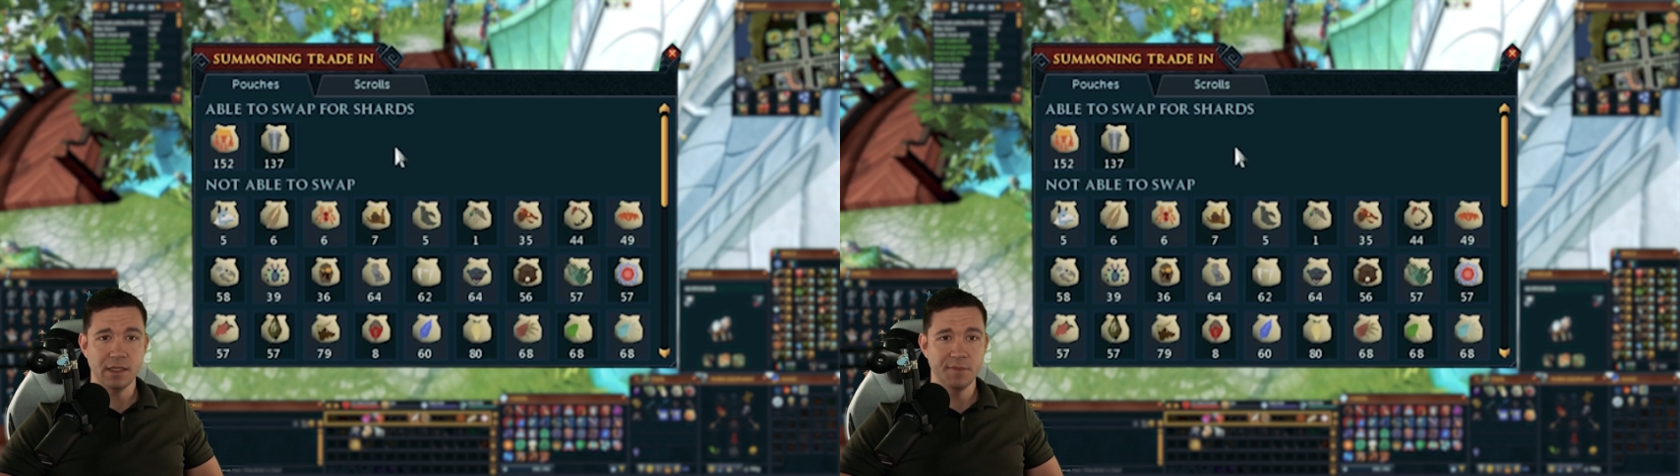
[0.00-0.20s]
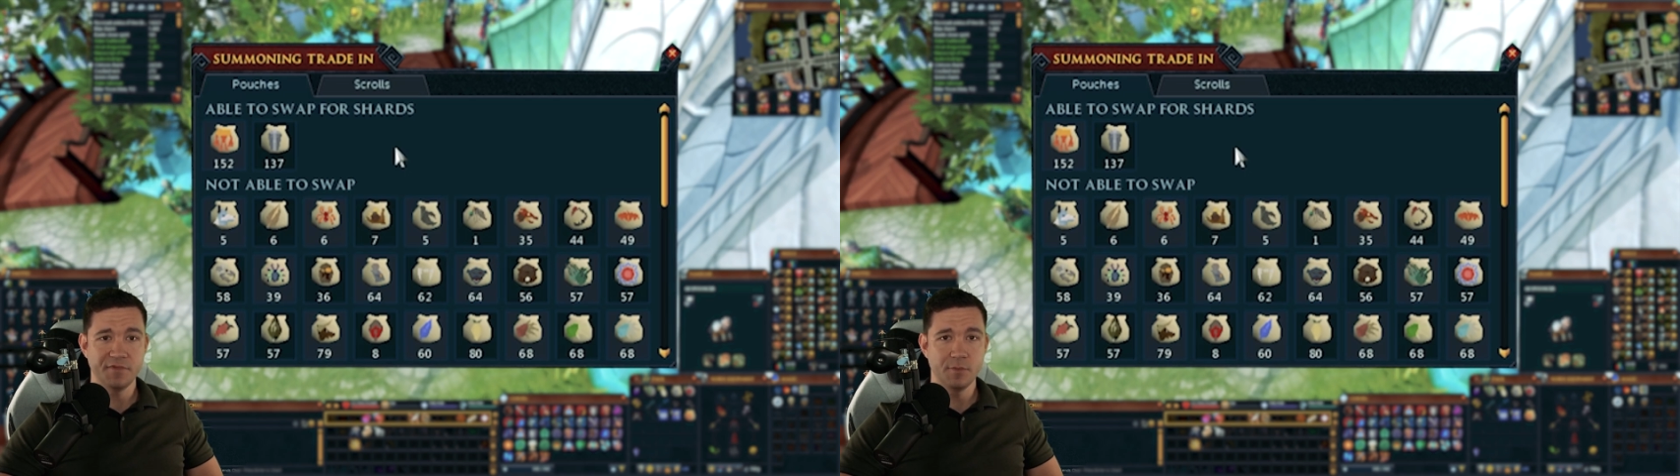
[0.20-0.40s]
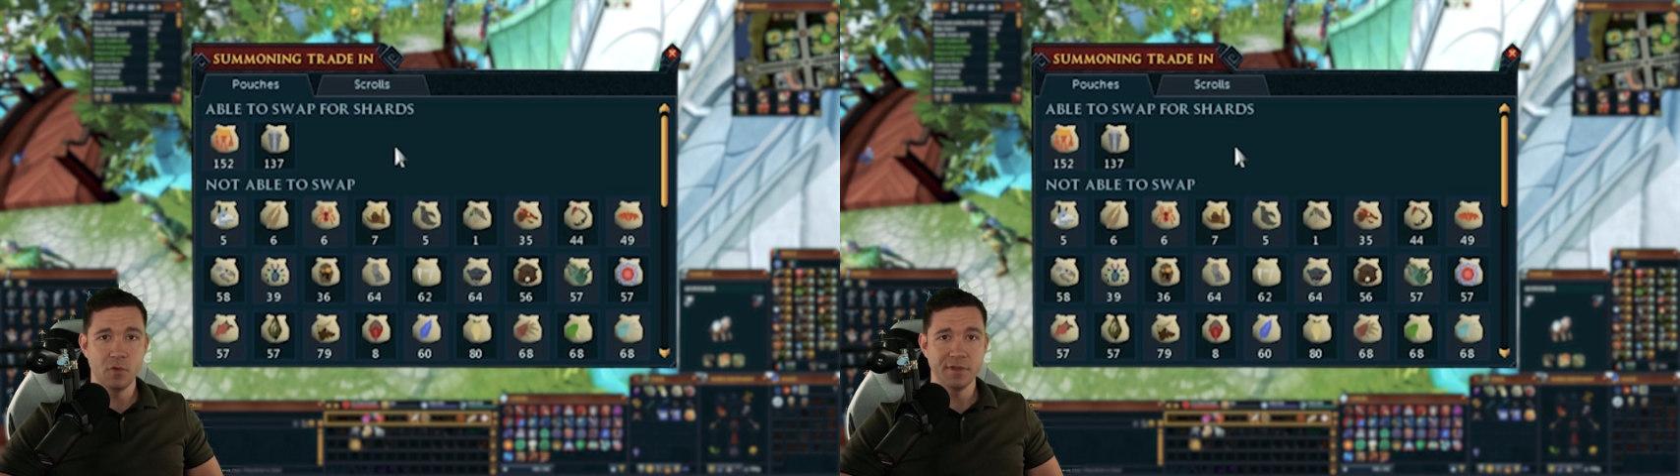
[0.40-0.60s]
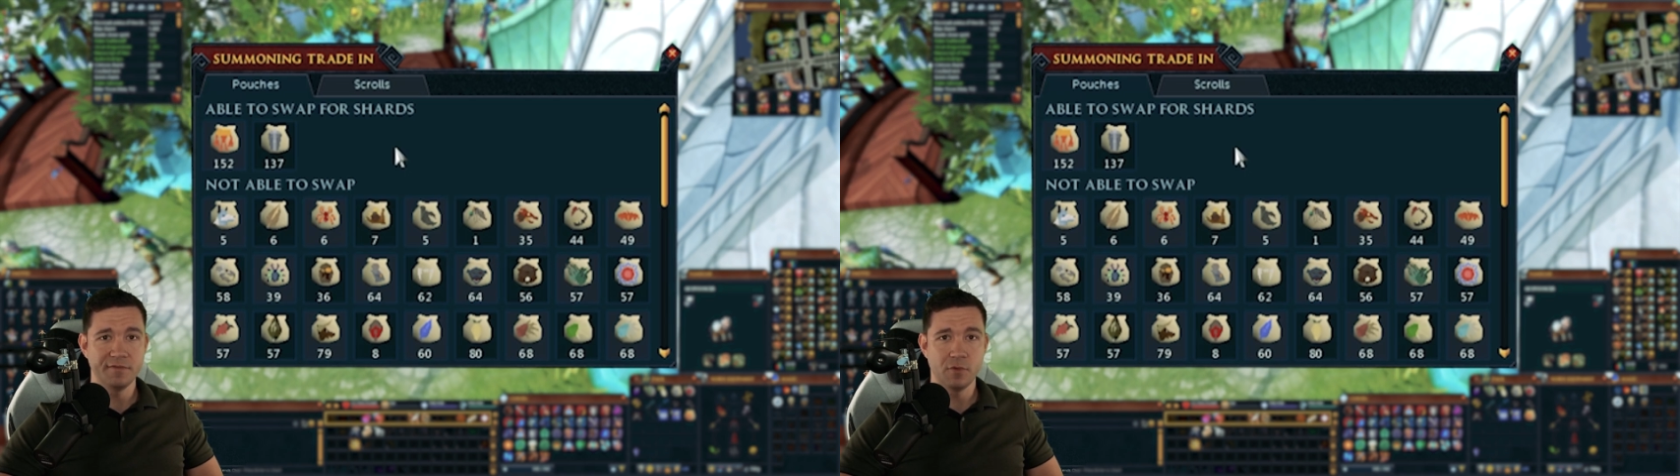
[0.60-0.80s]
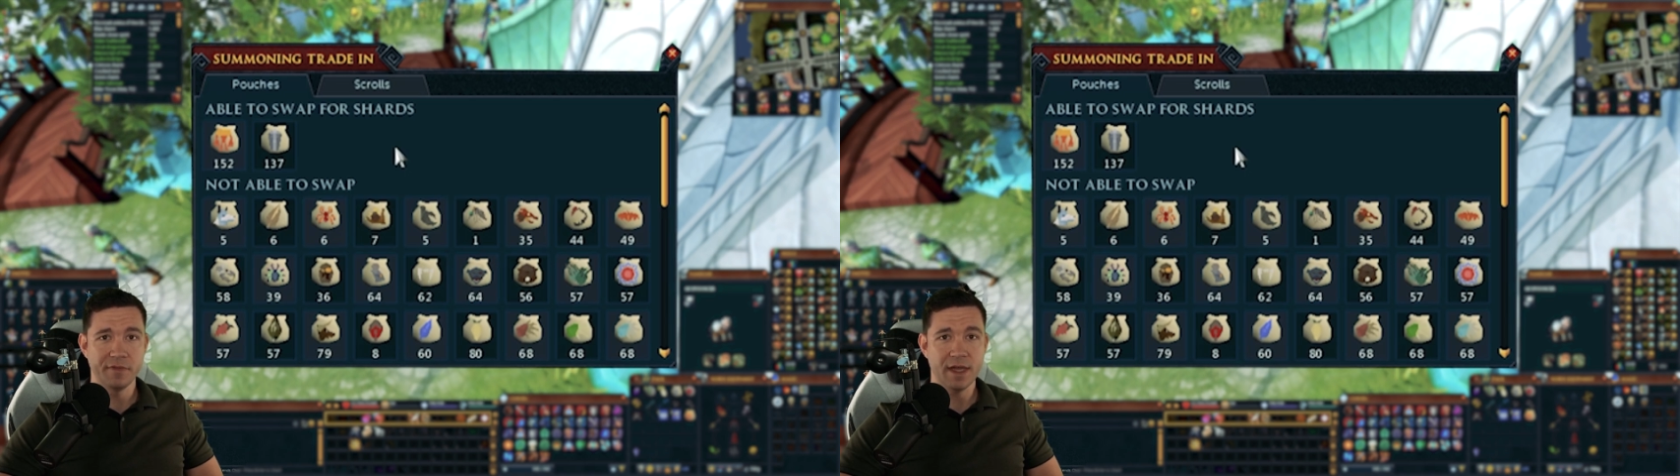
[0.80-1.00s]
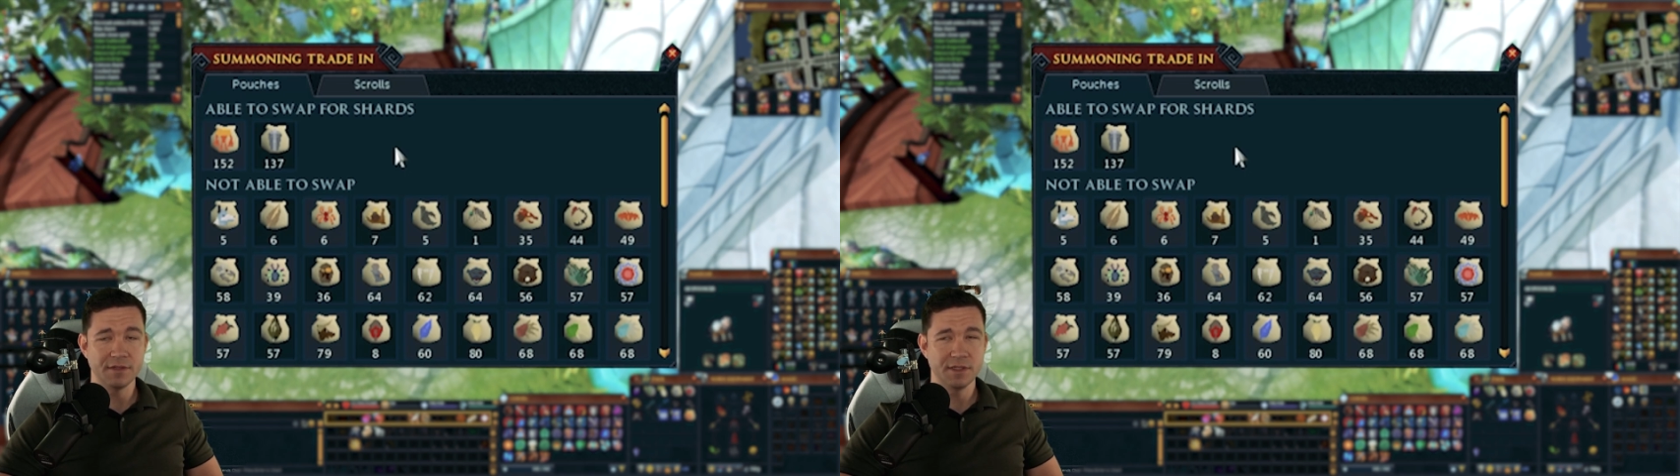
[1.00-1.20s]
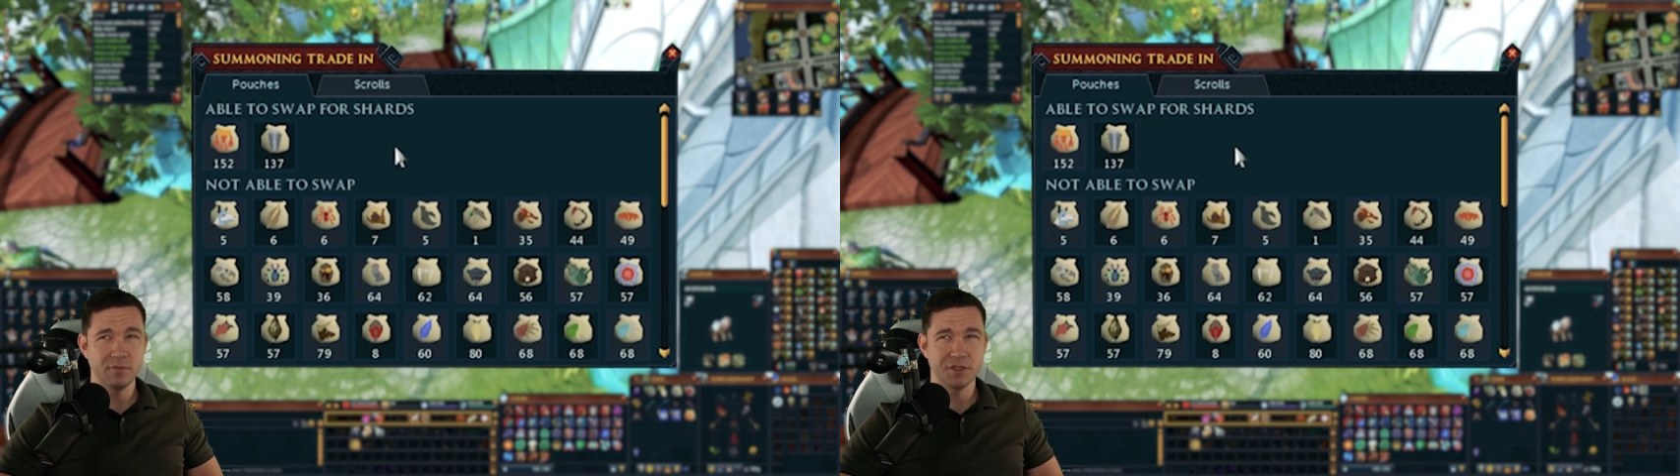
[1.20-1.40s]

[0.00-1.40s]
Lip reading: them for more than 4,000,